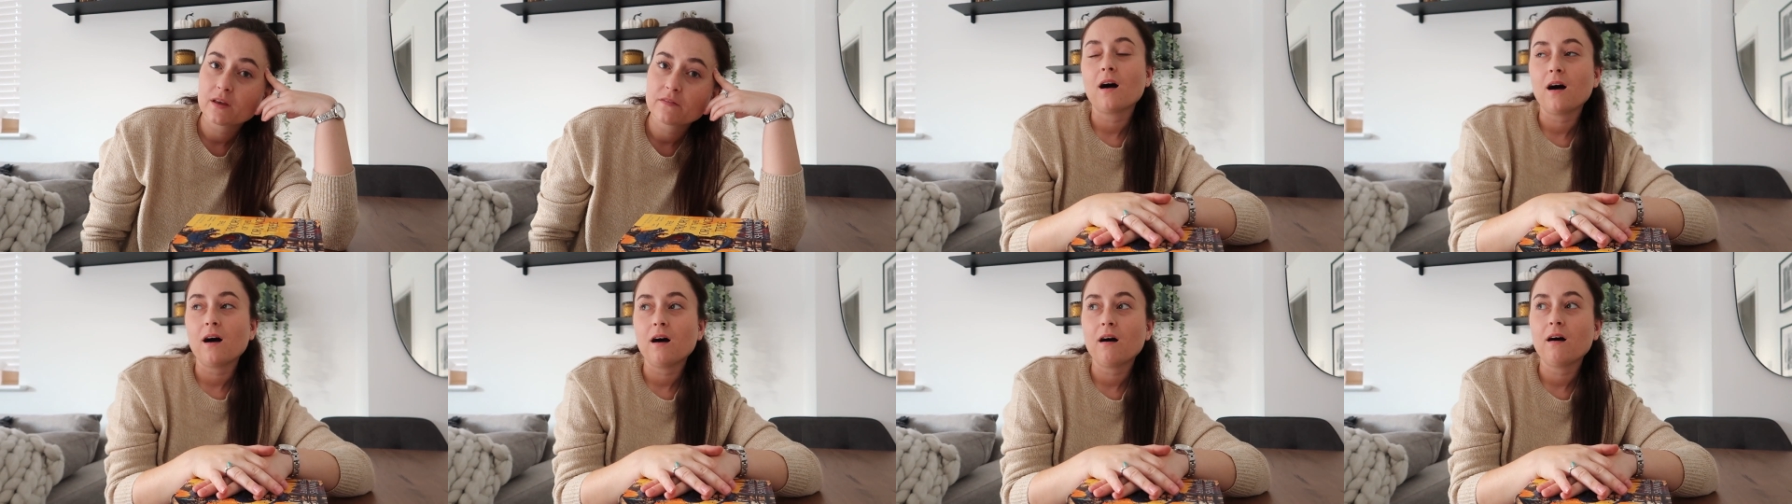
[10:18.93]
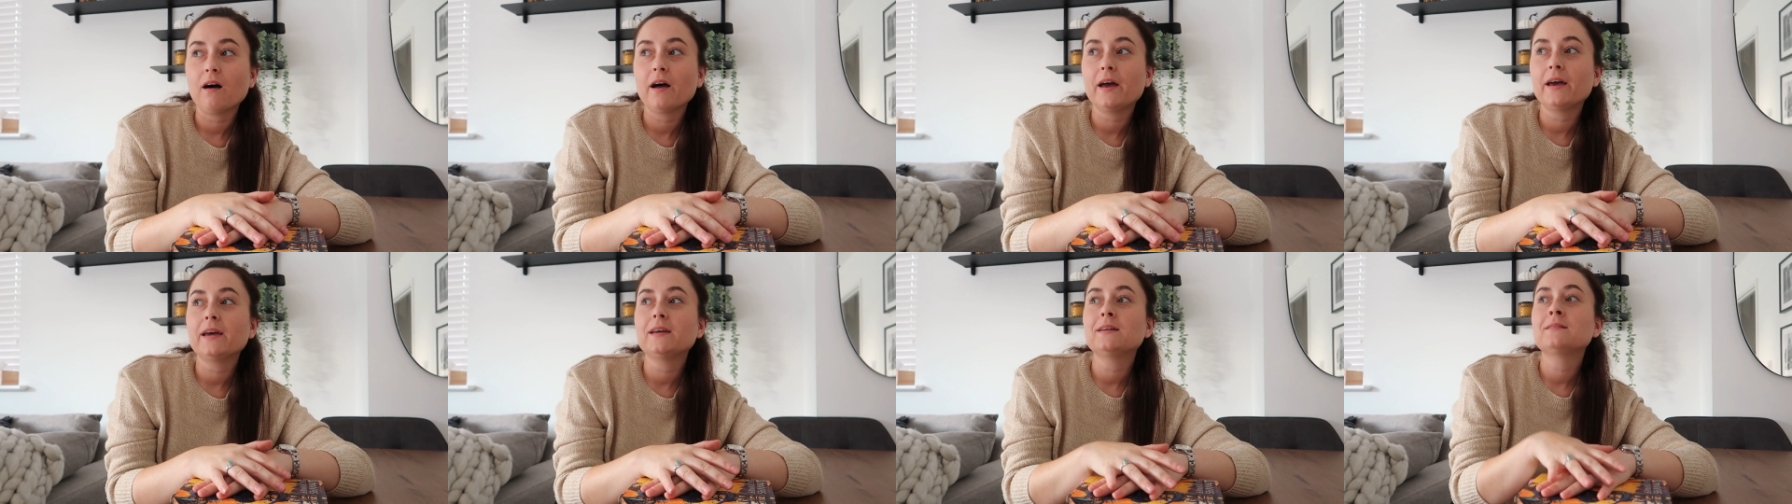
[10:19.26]

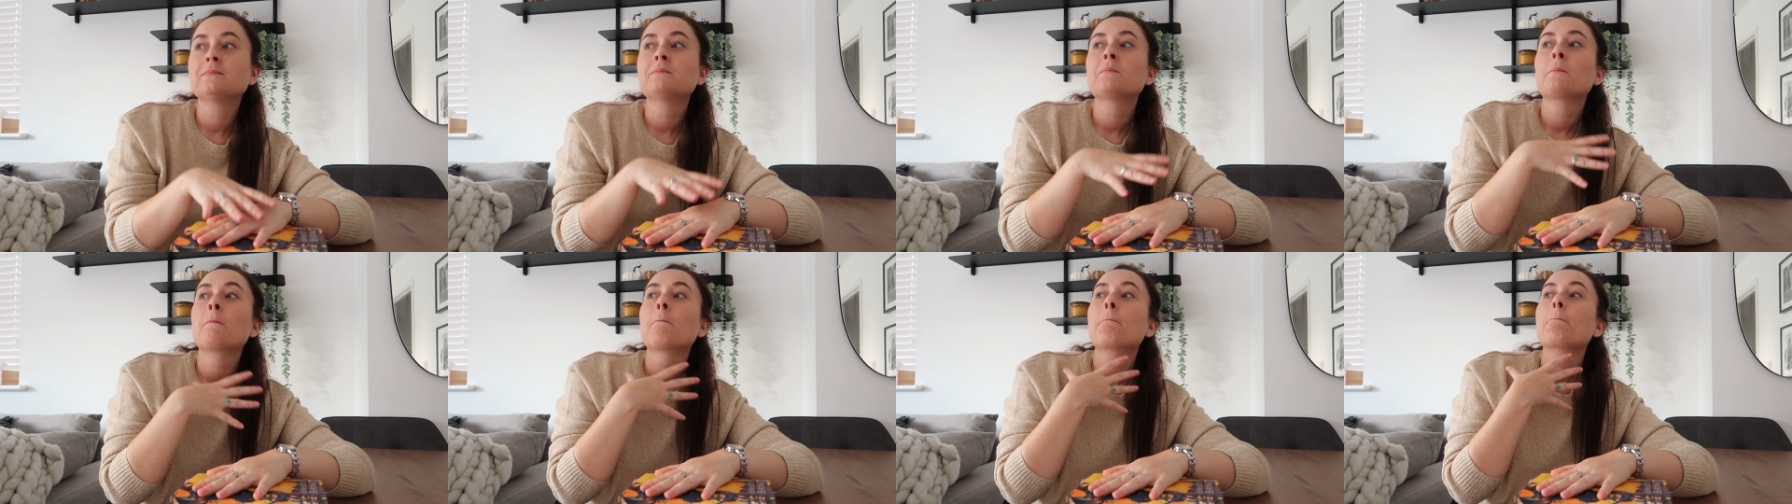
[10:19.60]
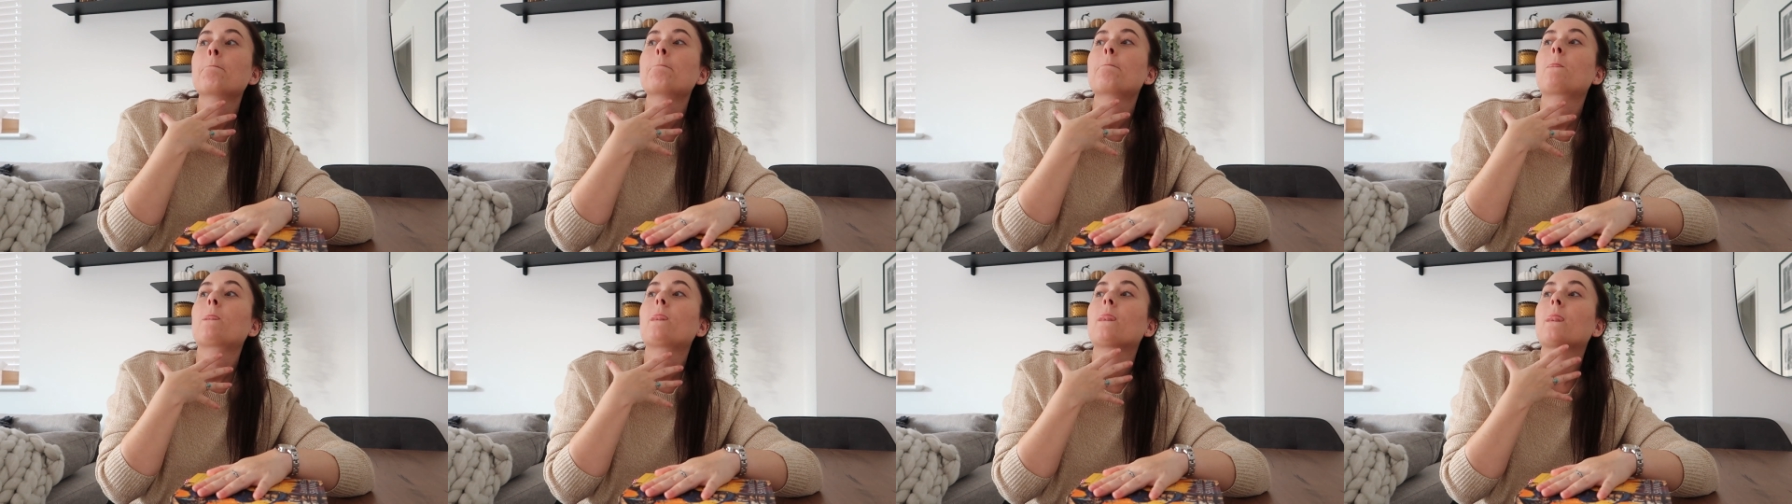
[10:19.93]
I
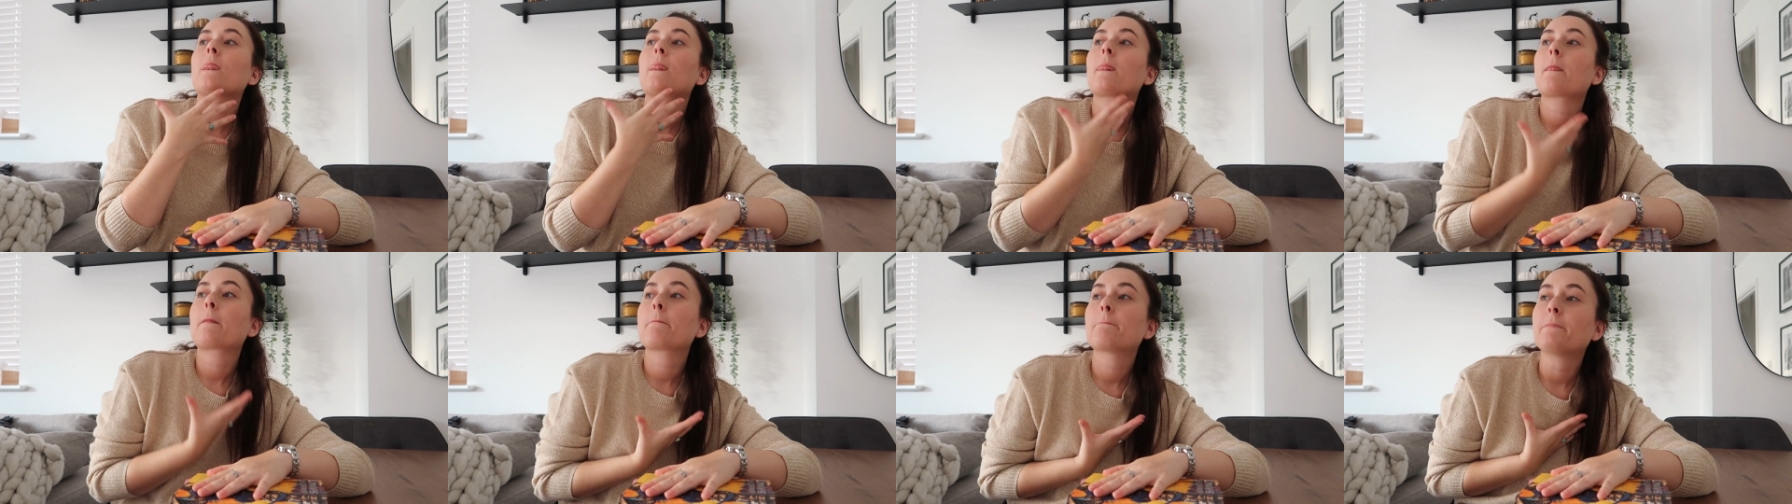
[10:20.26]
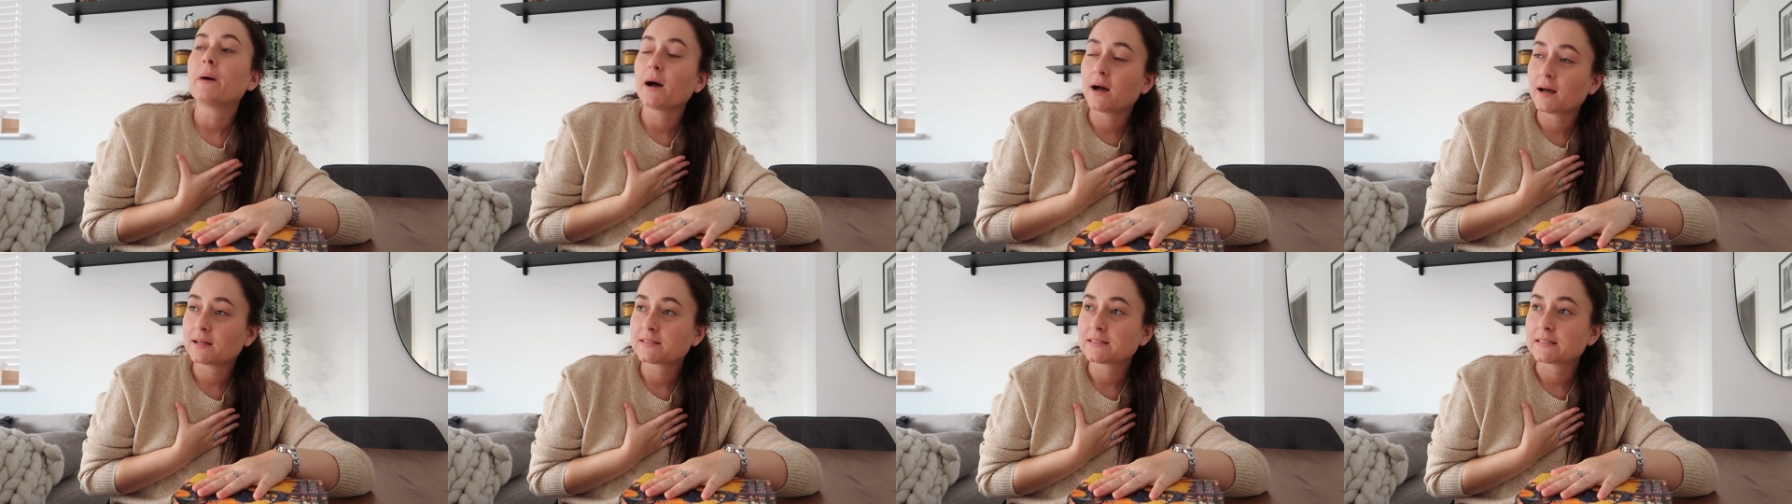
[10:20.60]

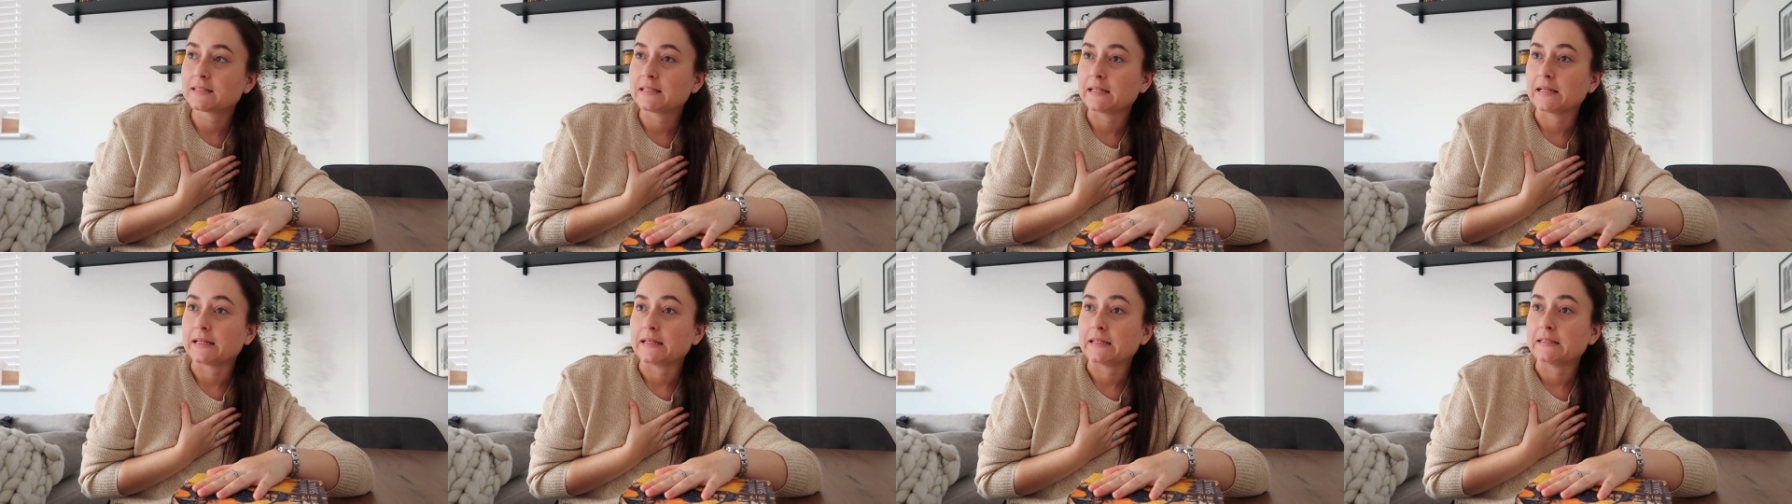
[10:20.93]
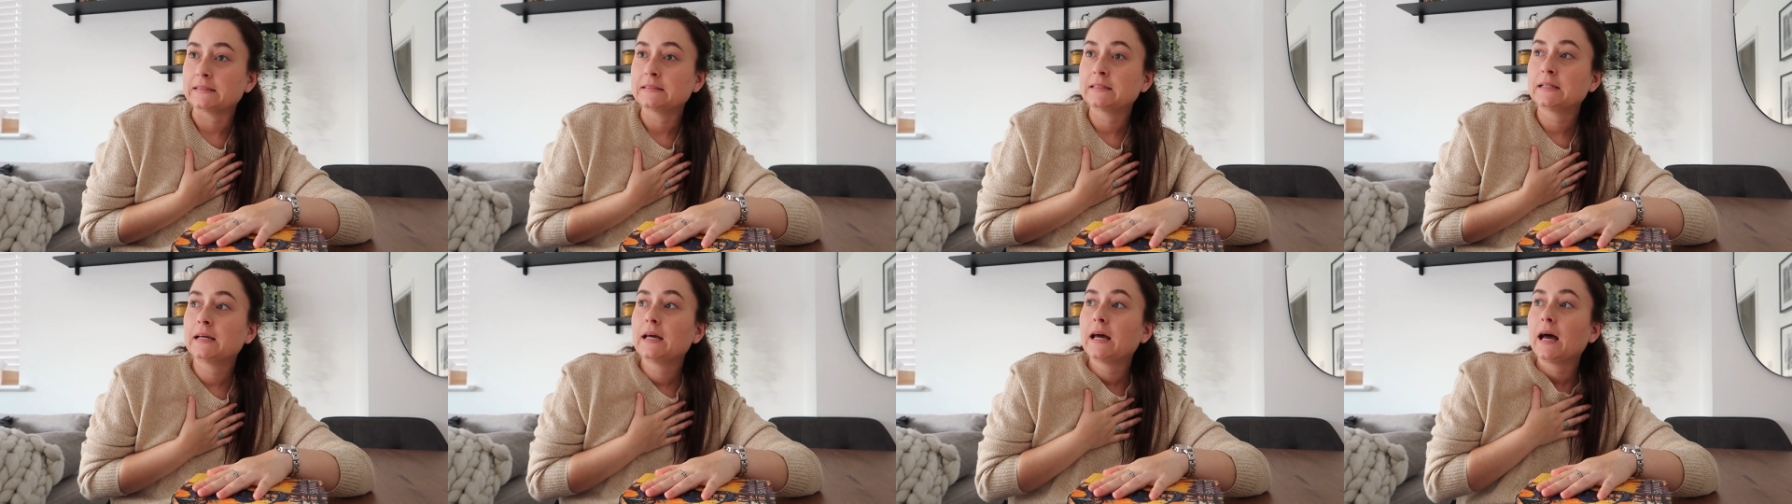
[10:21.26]

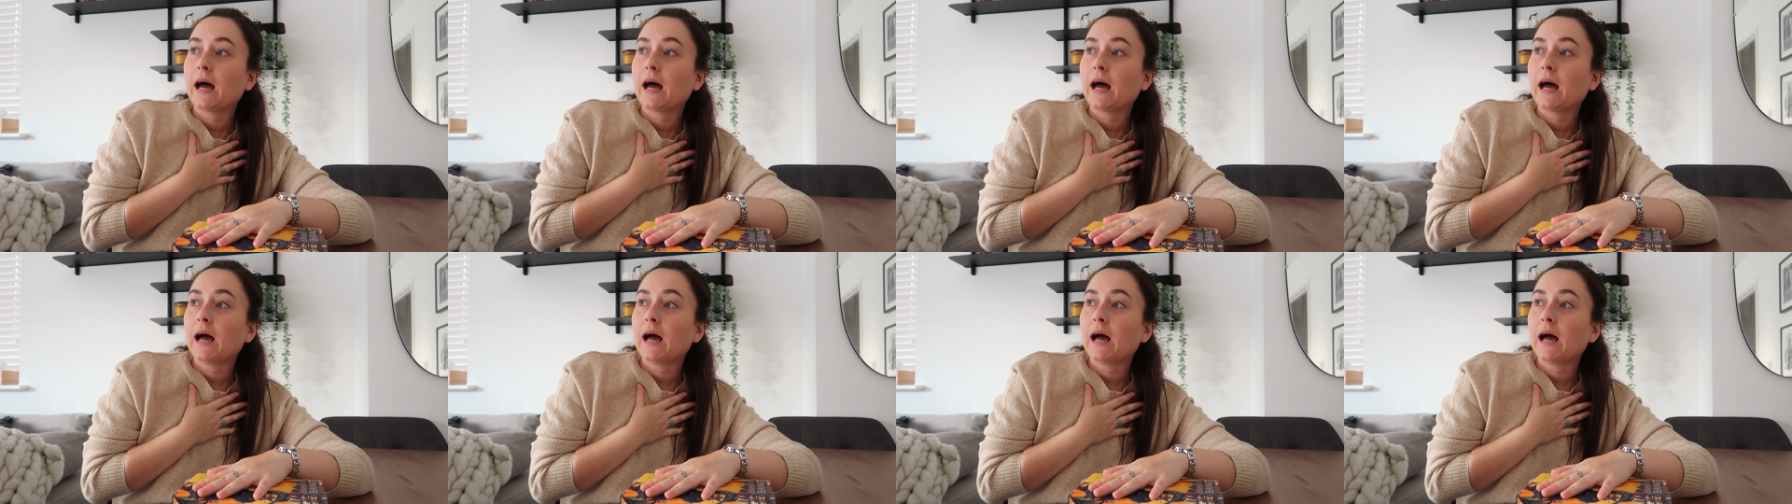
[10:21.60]
personally